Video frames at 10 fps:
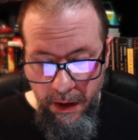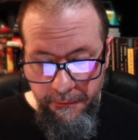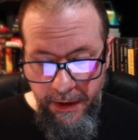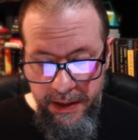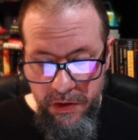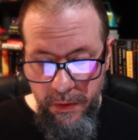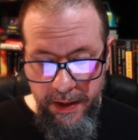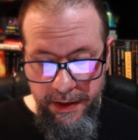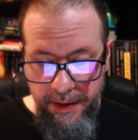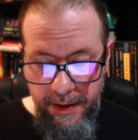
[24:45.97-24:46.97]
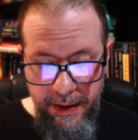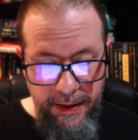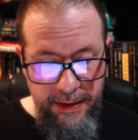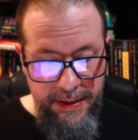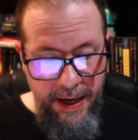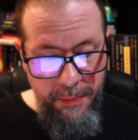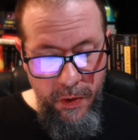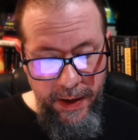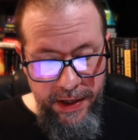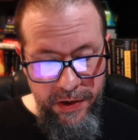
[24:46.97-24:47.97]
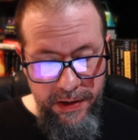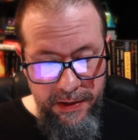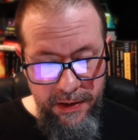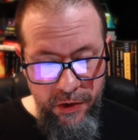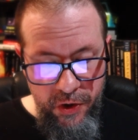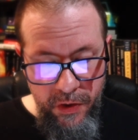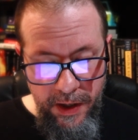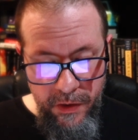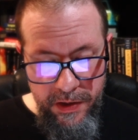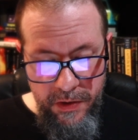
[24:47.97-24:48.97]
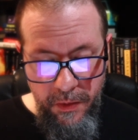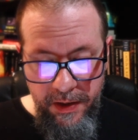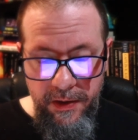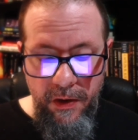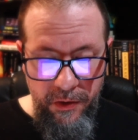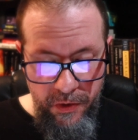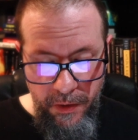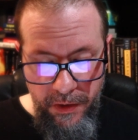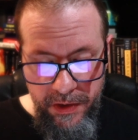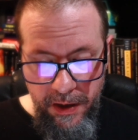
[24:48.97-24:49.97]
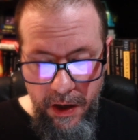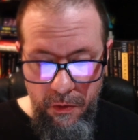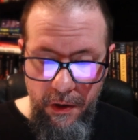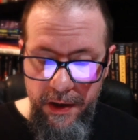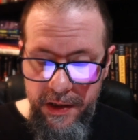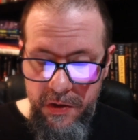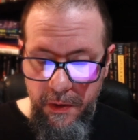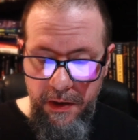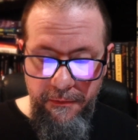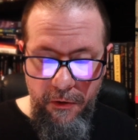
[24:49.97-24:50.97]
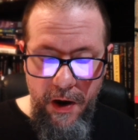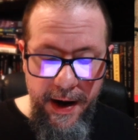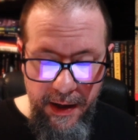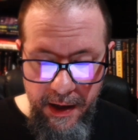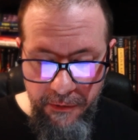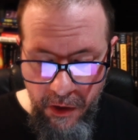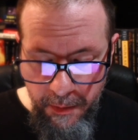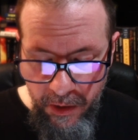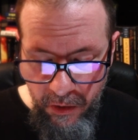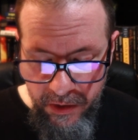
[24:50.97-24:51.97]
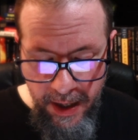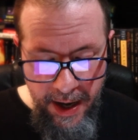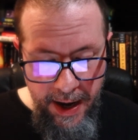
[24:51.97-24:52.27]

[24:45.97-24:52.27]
Fights with Gestapo agents, shootouts with adulterers, run-ins with a variety of criminals,